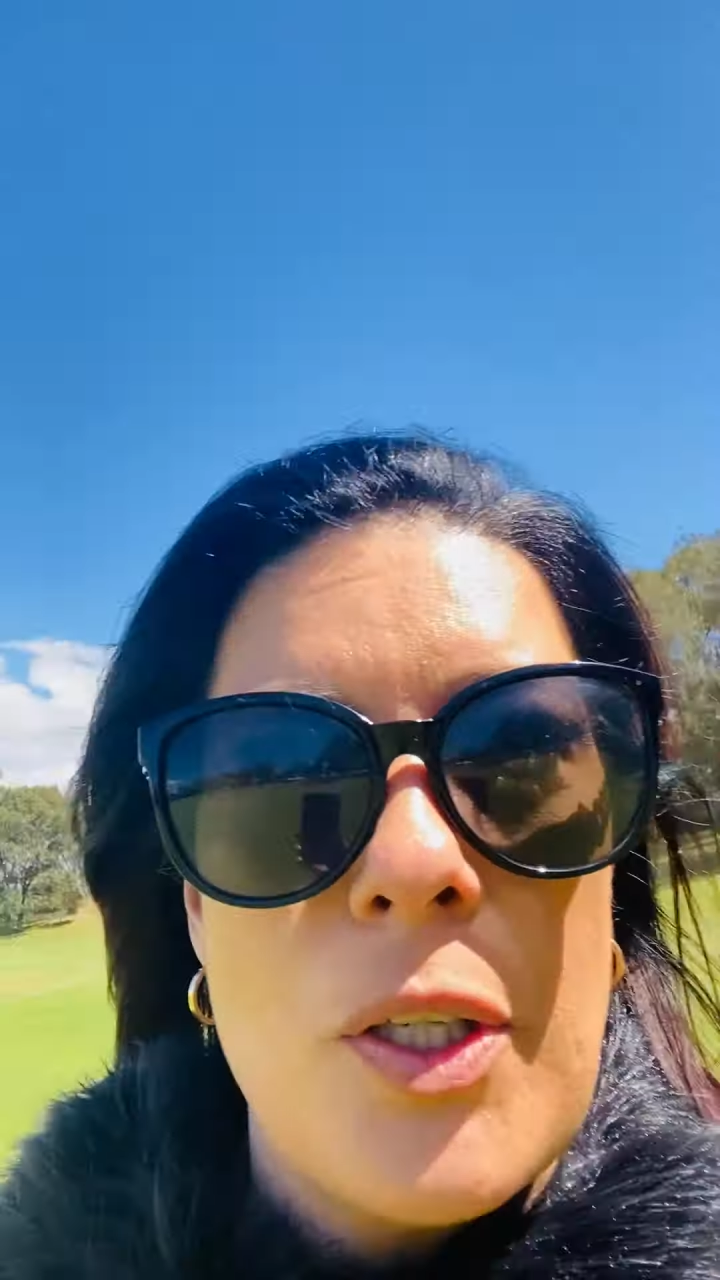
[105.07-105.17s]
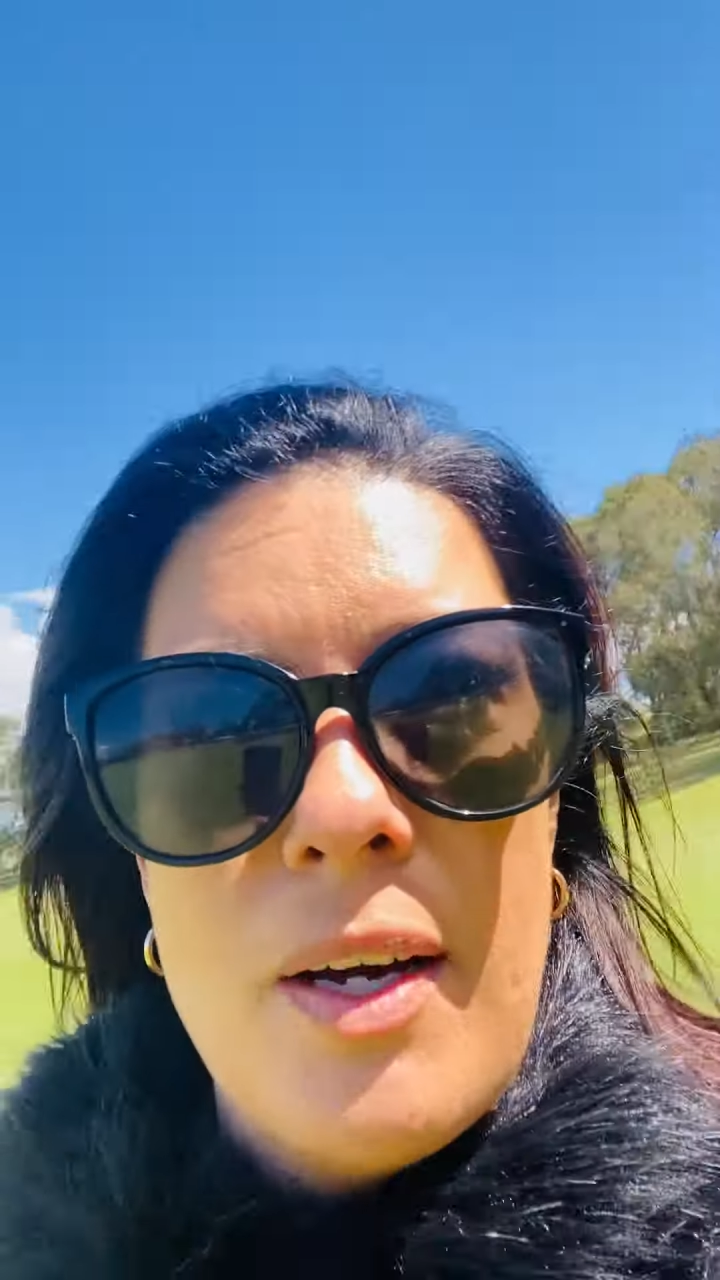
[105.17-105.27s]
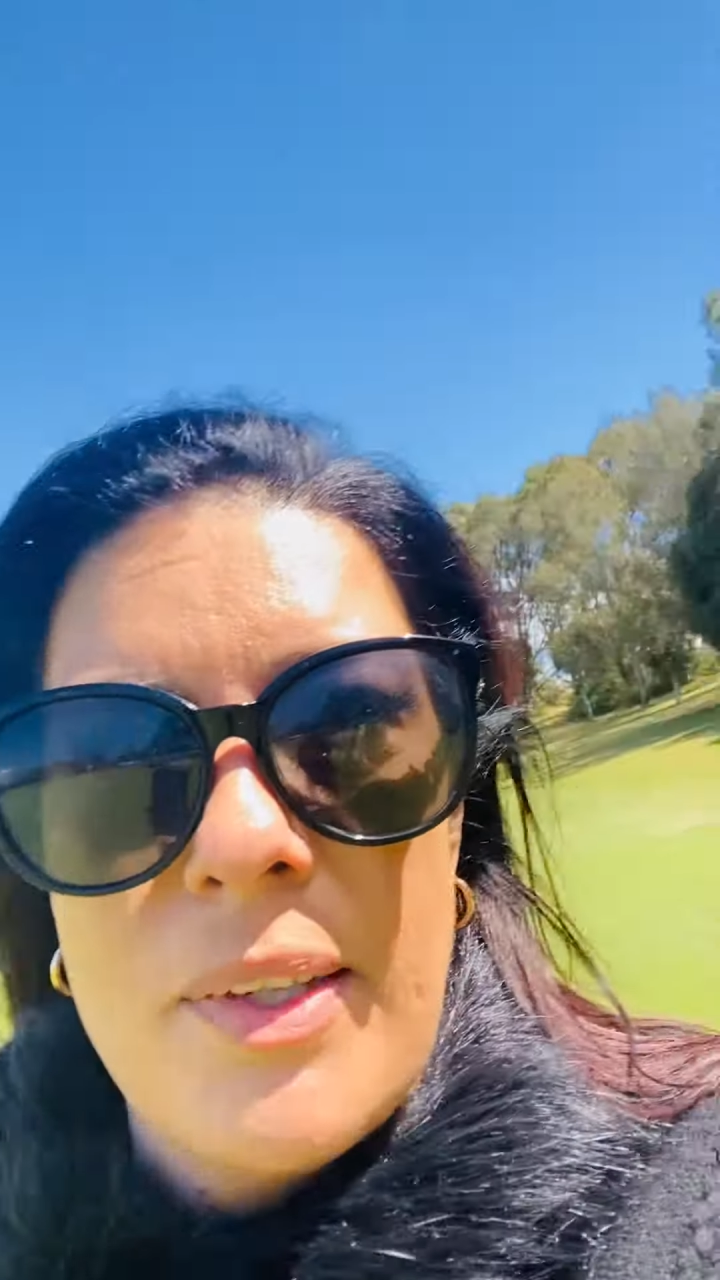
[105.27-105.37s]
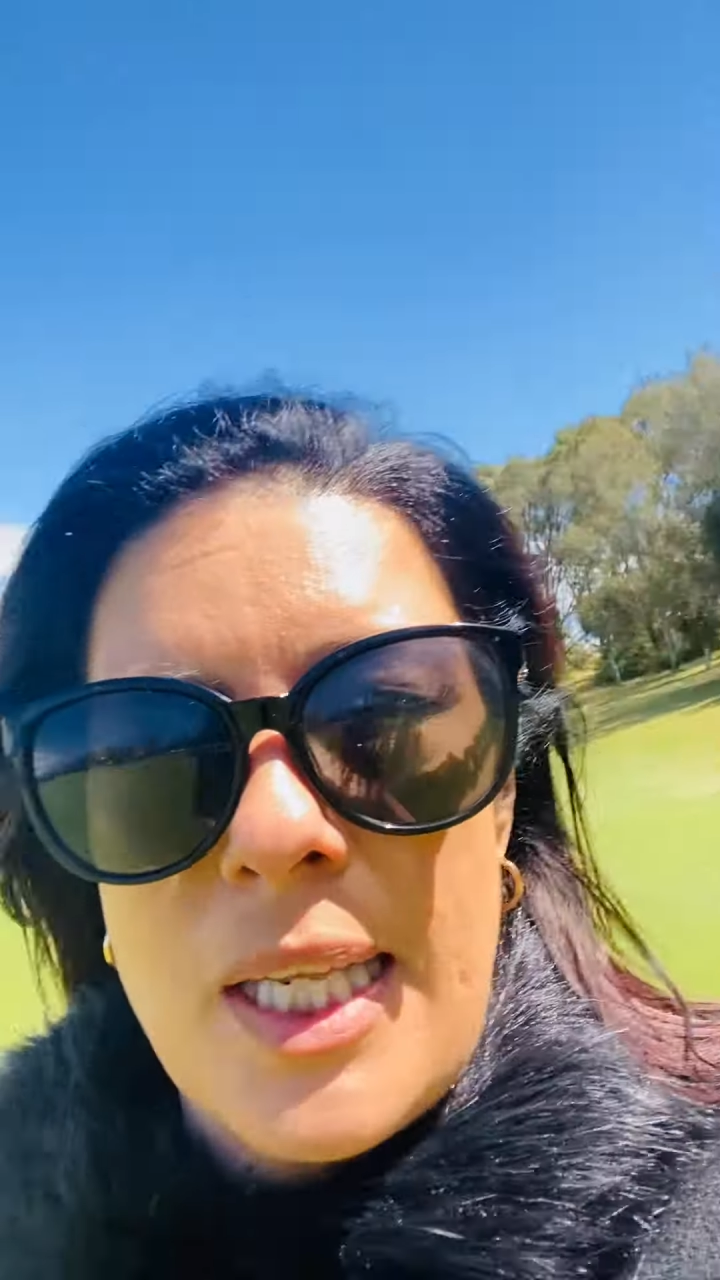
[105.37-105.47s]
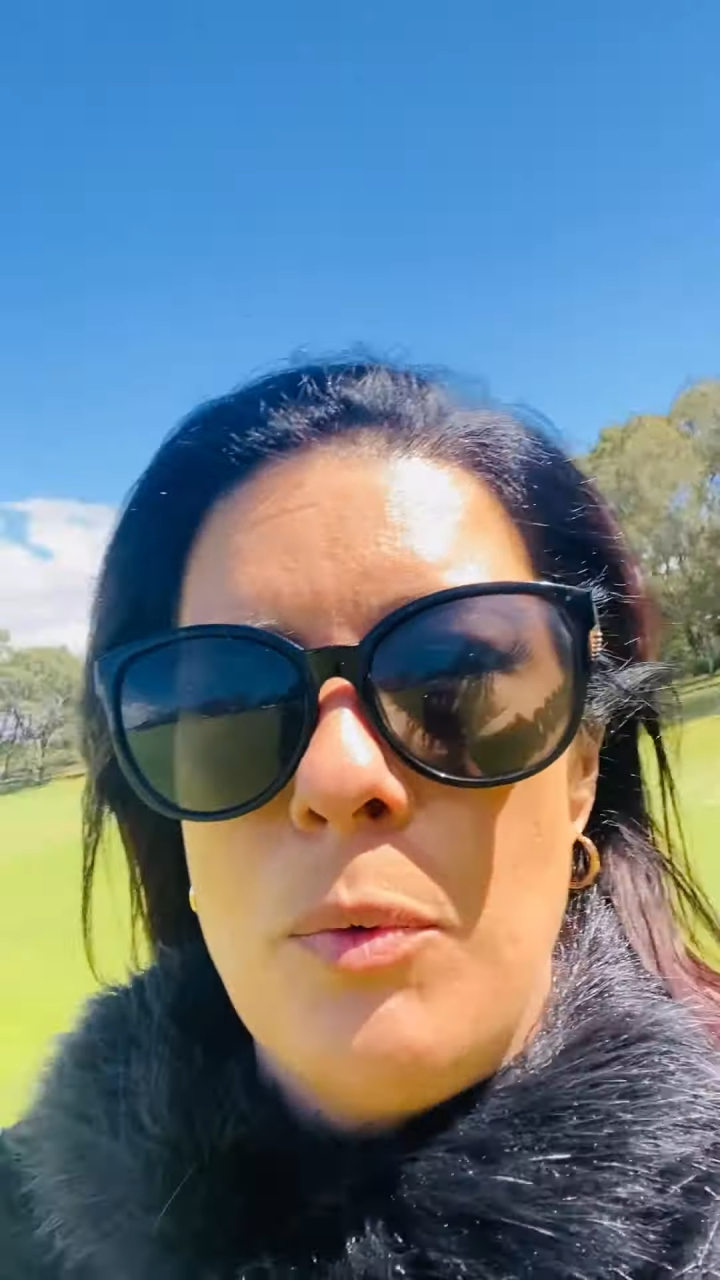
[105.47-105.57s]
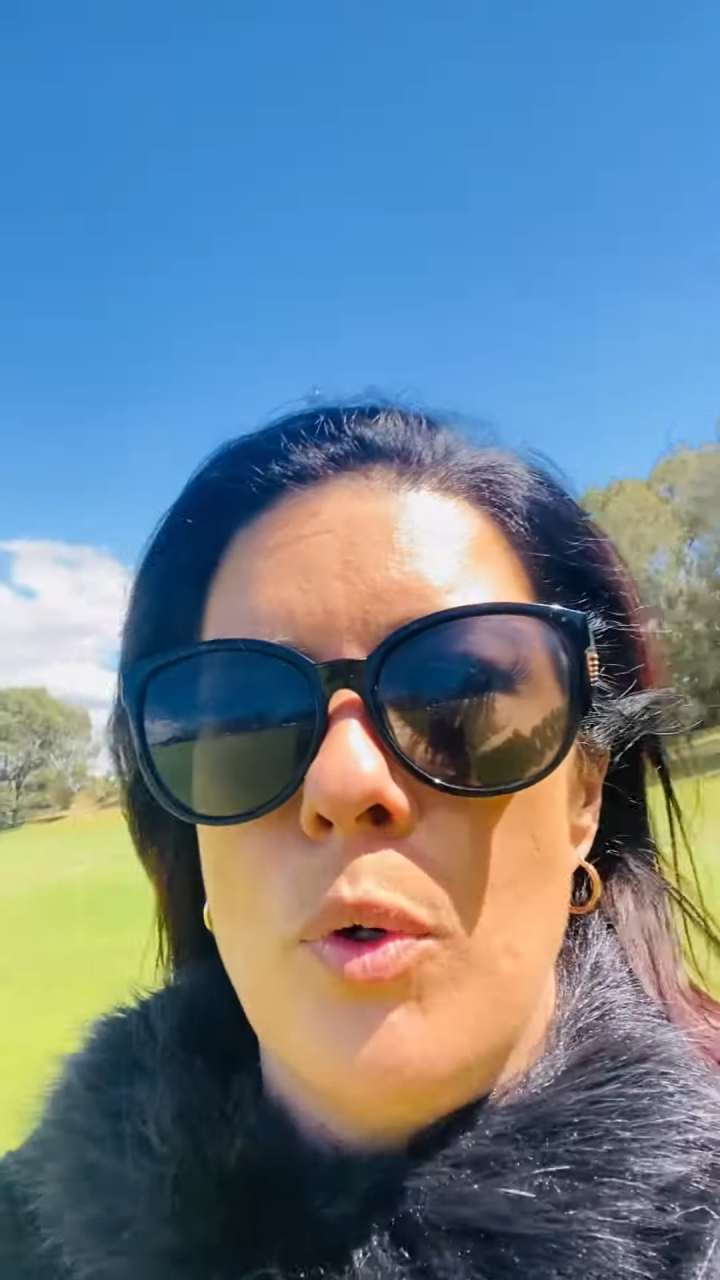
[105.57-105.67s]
driving their